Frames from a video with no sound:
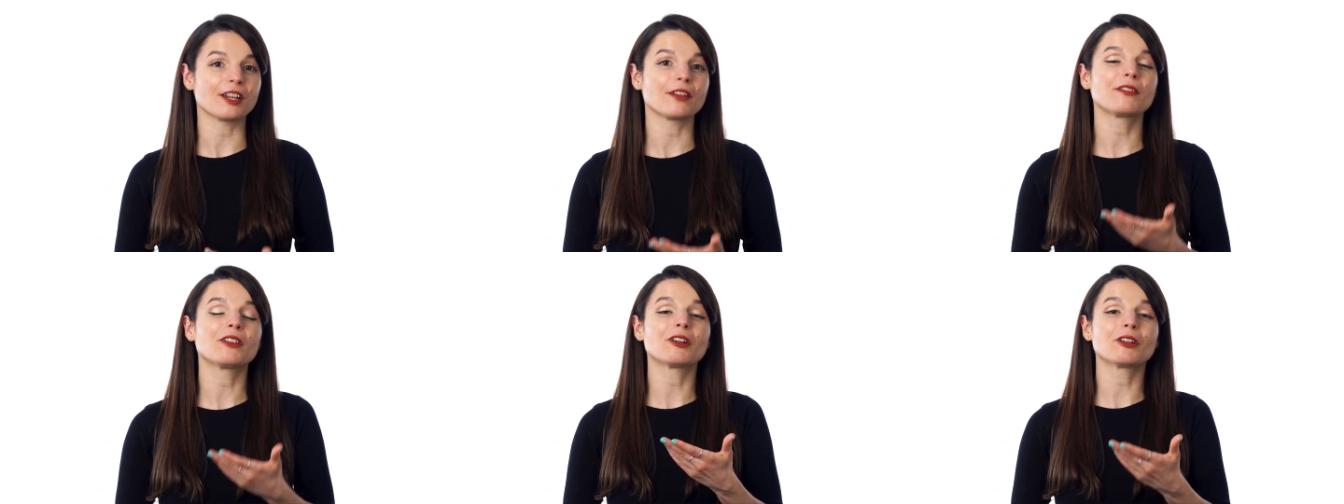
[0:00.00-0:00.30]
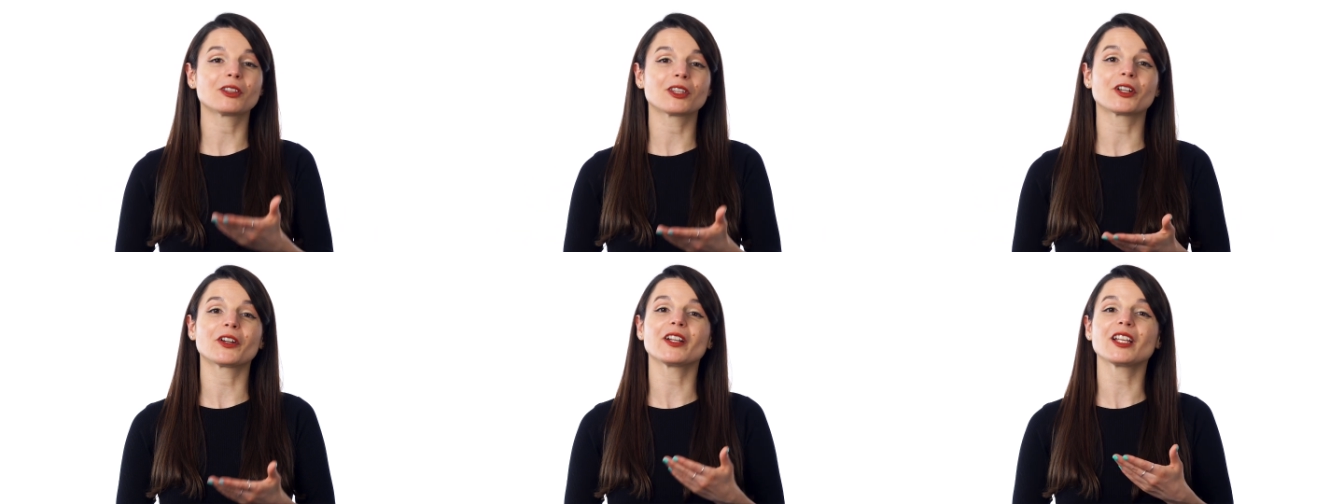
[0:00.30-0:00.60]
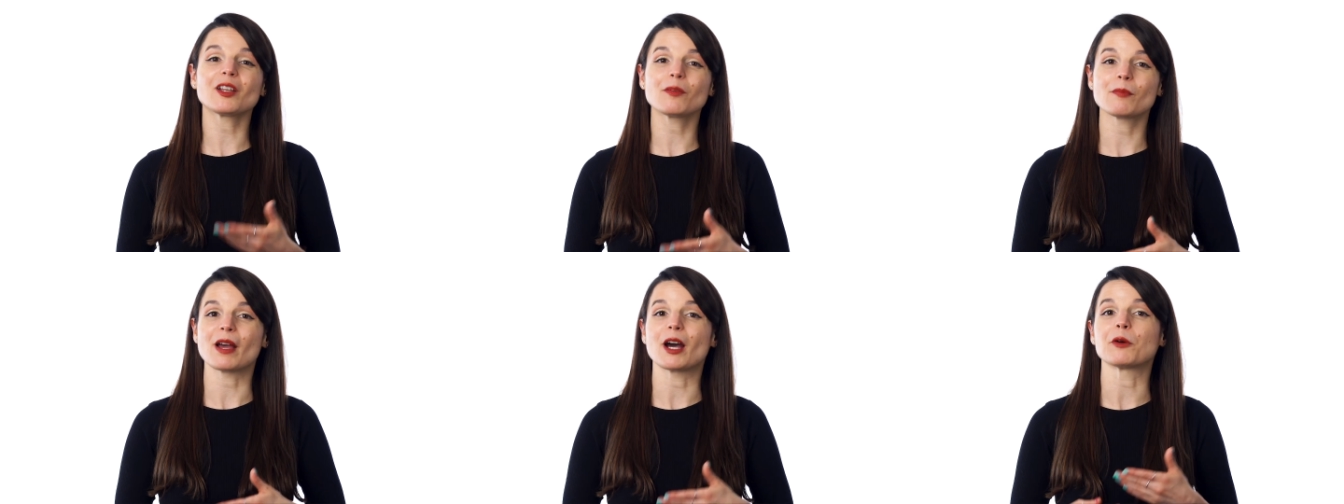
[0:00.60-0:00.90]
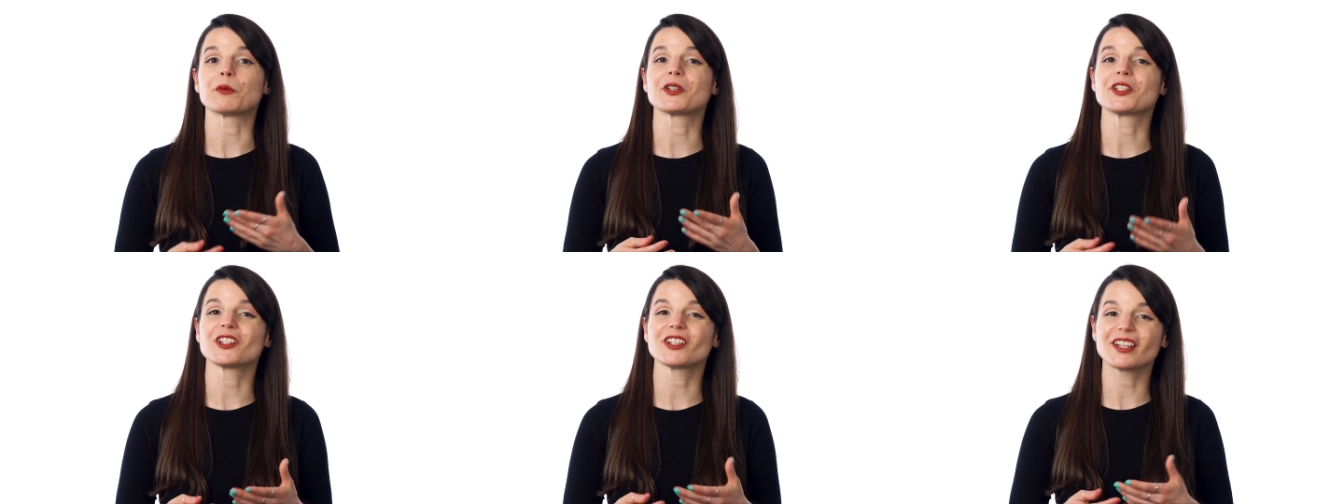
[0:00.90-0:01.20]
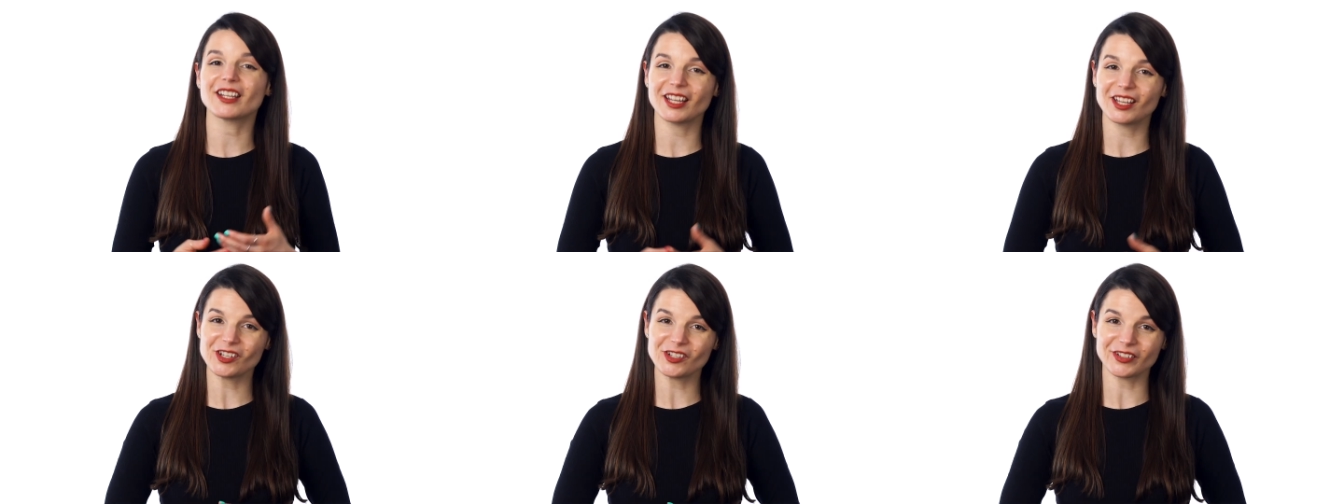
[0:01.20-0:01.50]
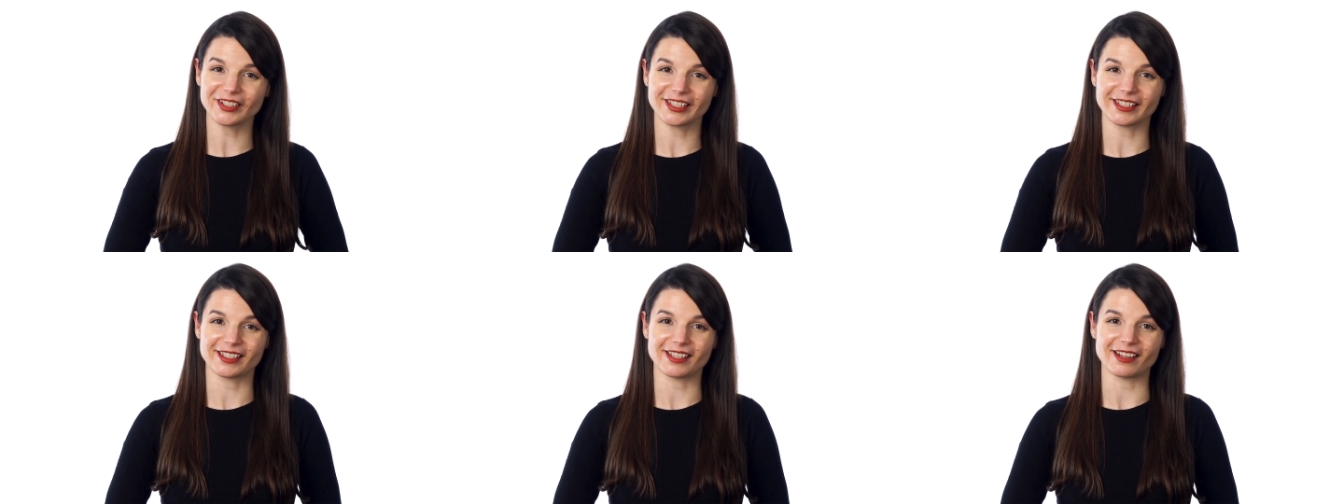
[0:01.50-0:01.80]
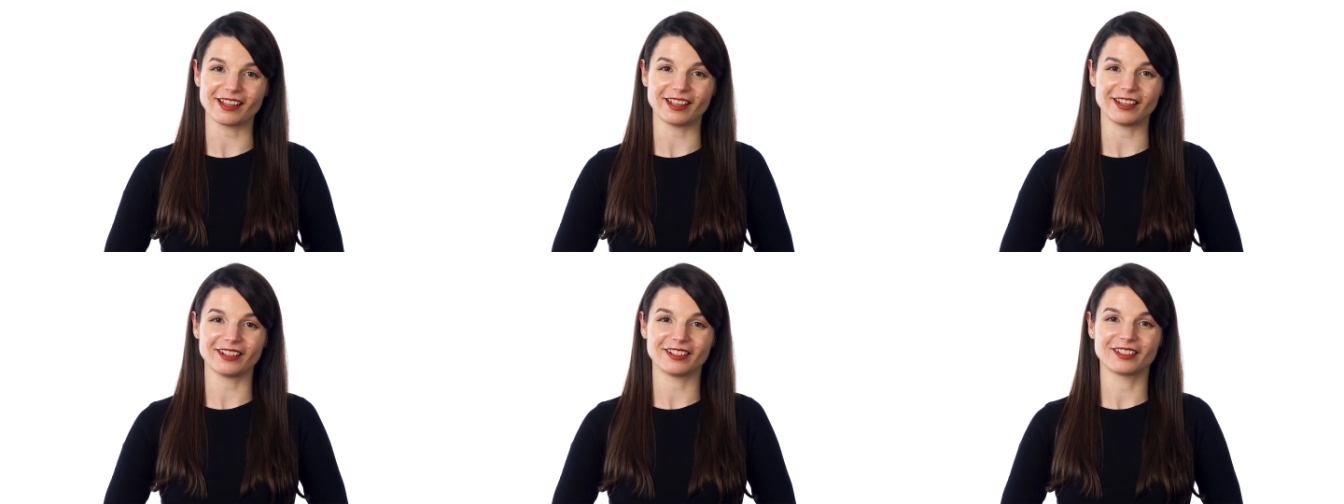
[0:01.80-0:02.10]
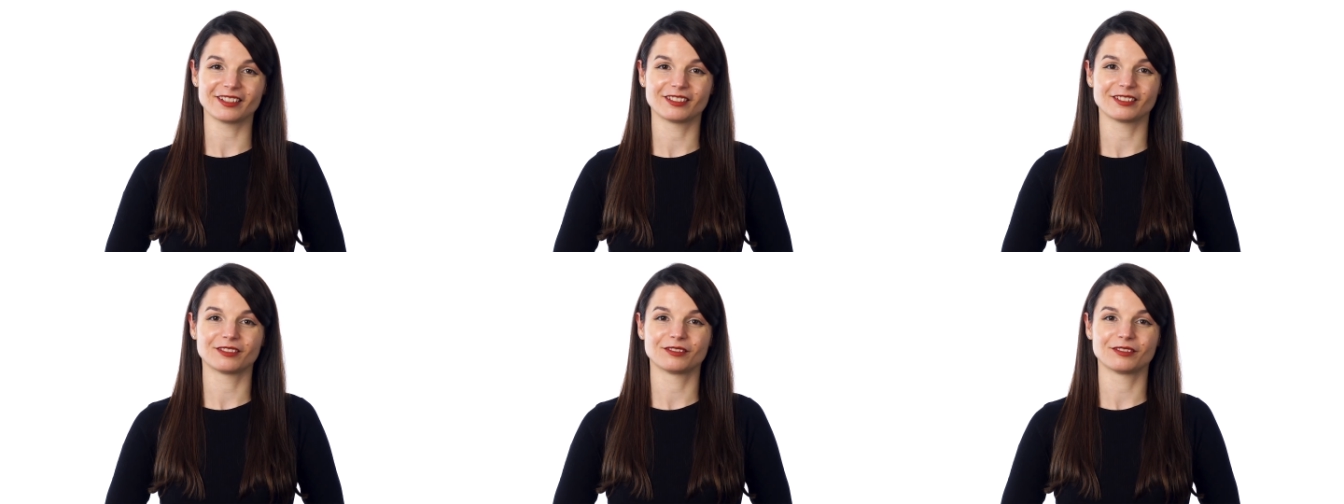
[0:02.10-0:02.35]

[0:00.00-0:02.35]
if you're learning about what you're interested in.